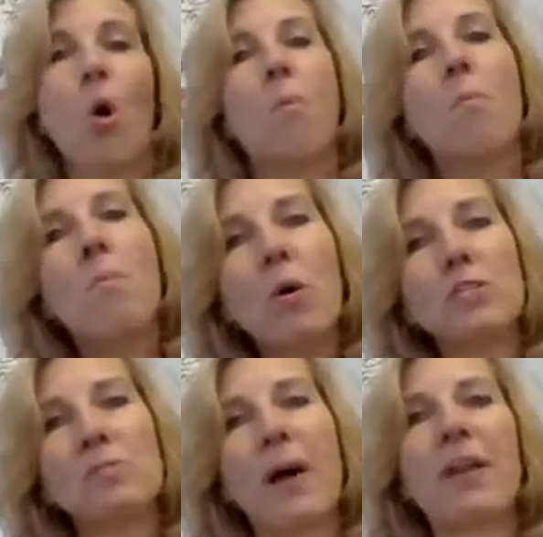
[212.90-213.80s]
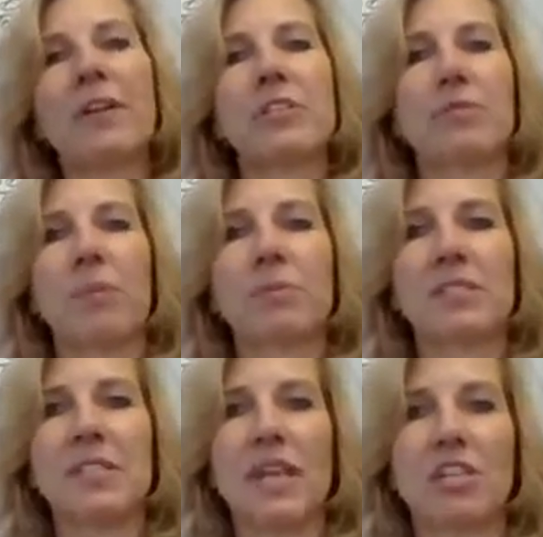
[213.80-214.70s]
Most buyer agent
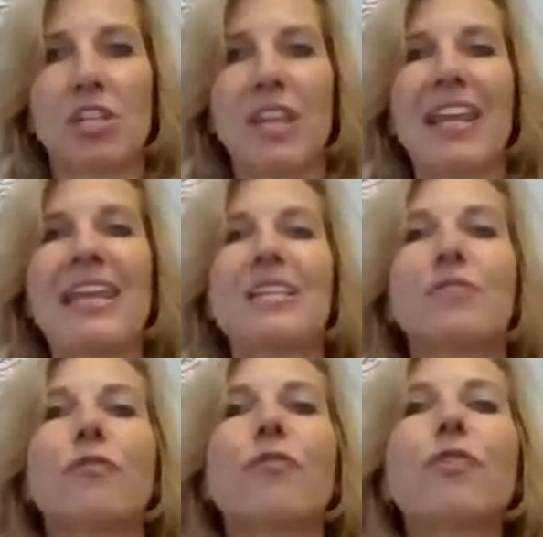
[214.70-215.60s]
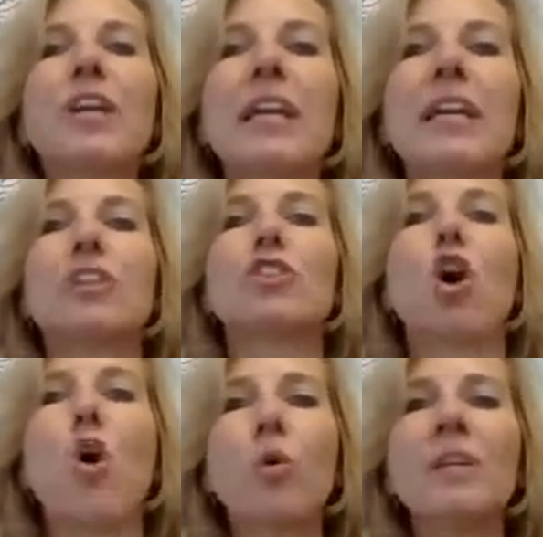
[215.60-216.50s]
representation is free,
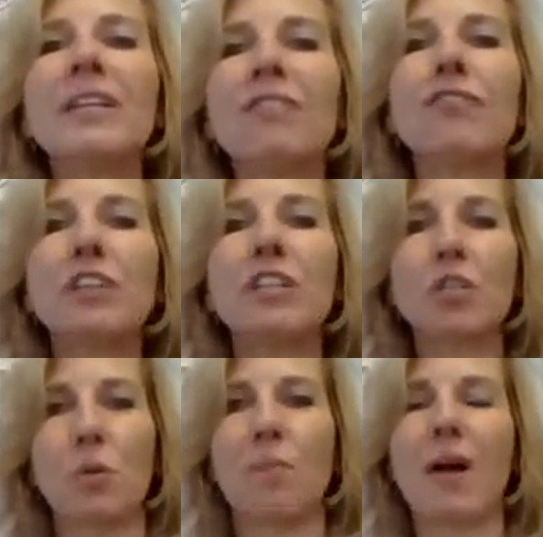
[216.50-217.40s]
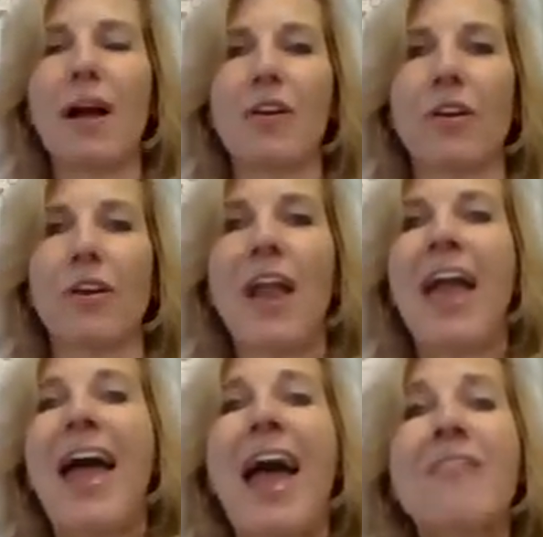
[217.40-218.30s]
totally free to a buyer.
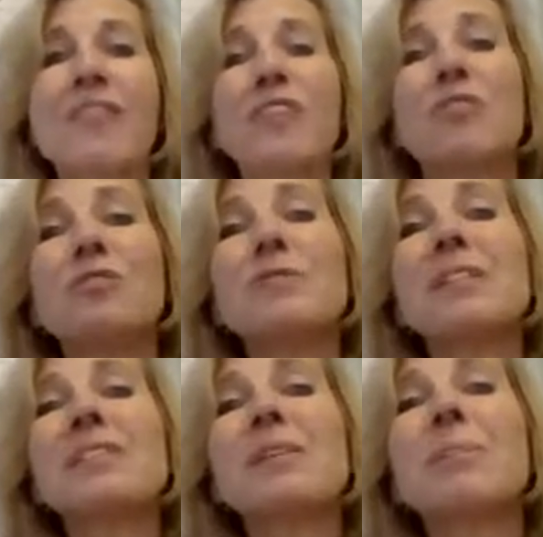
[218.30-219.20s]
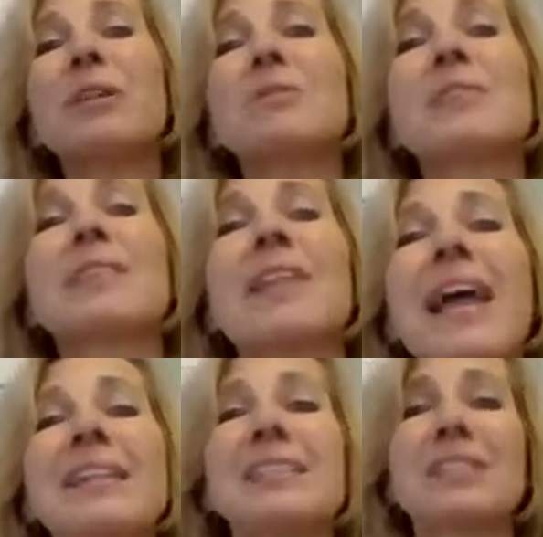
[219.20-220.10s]
And you're using somebody who's
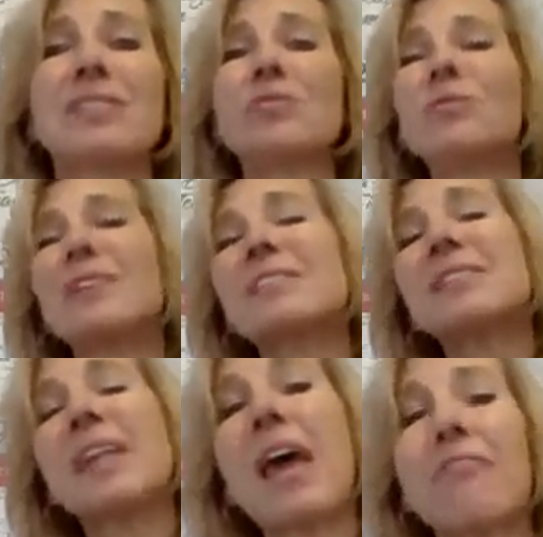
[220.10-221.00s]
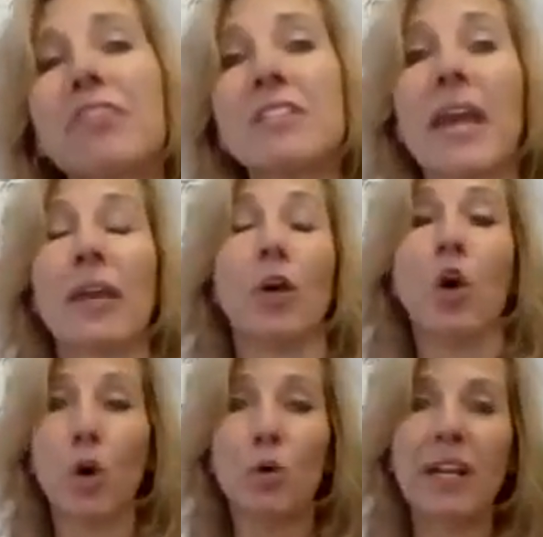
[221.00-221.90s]
licensed, who does this every day,
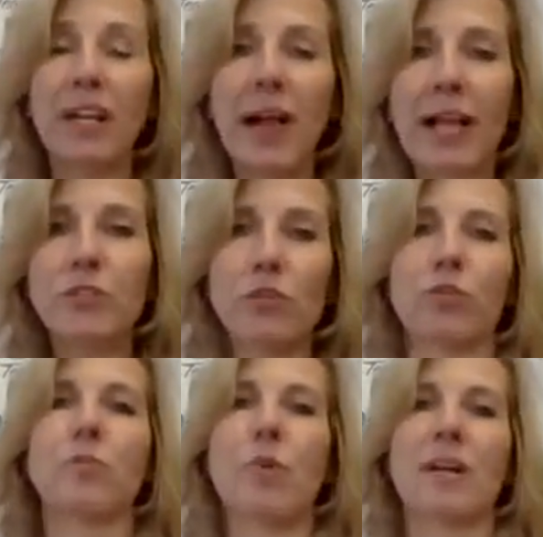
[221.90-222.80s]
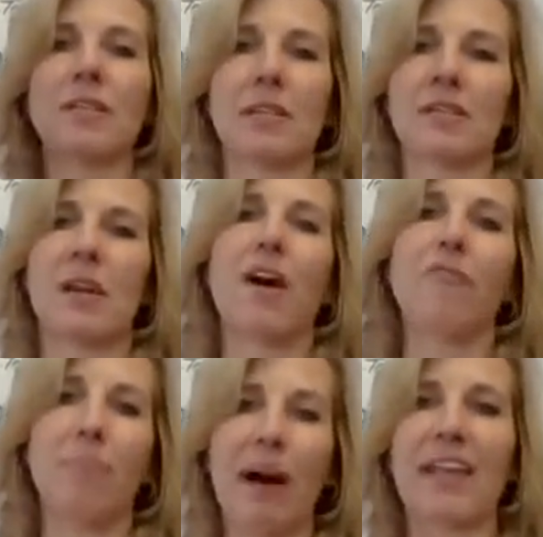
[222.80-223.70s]
who can guide you through the process of
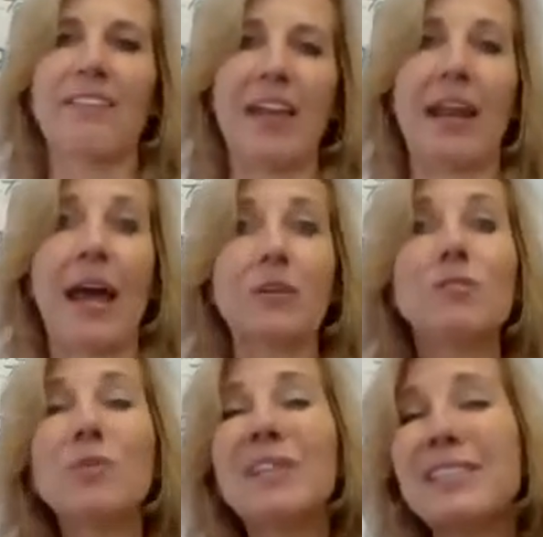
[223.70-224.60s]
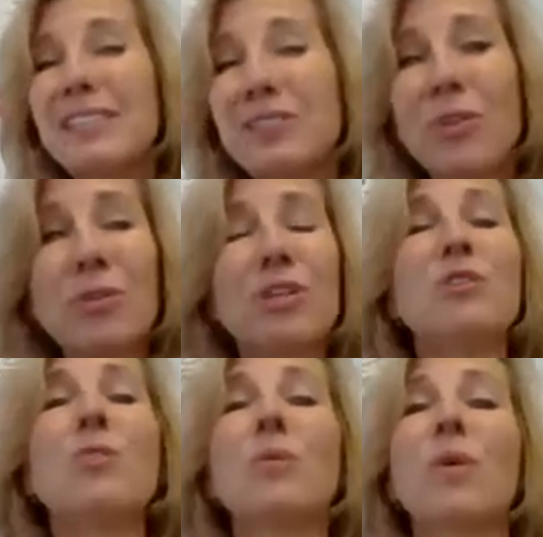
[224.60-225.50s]
buying that house, who gets to know
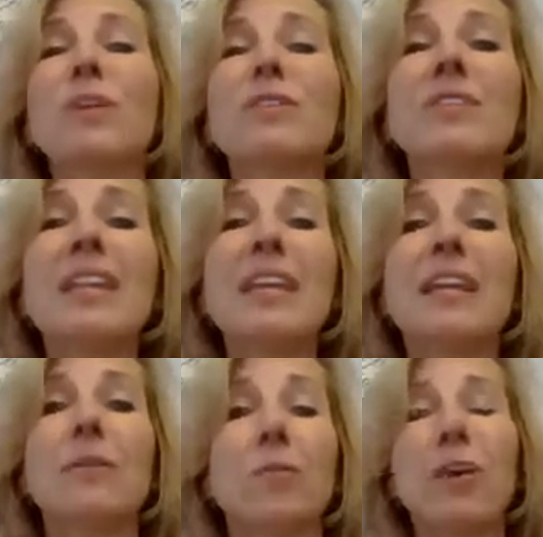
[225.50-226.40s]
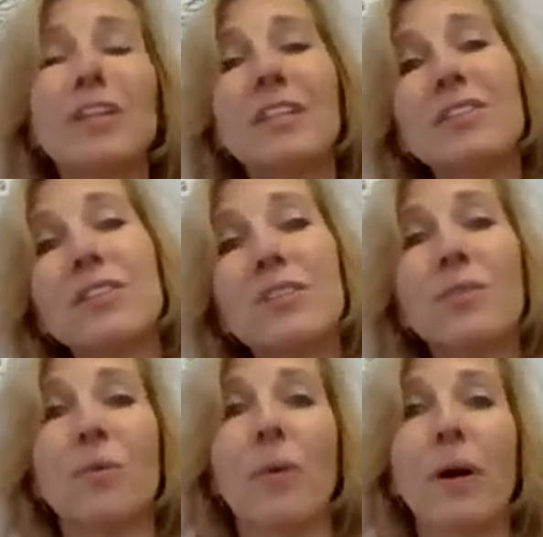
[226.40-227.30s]
you and what you need and what you can
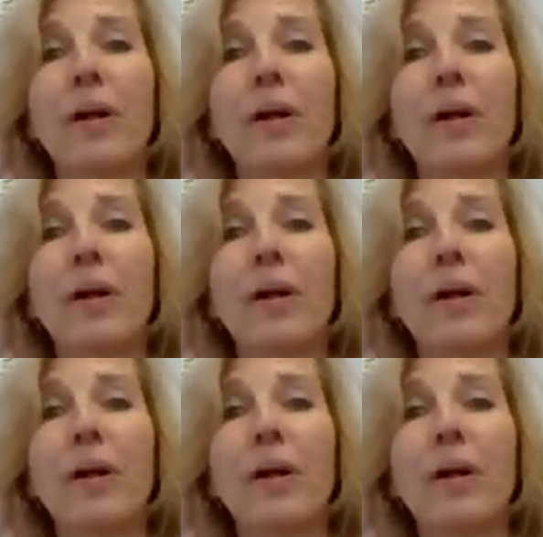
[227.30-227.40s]
do.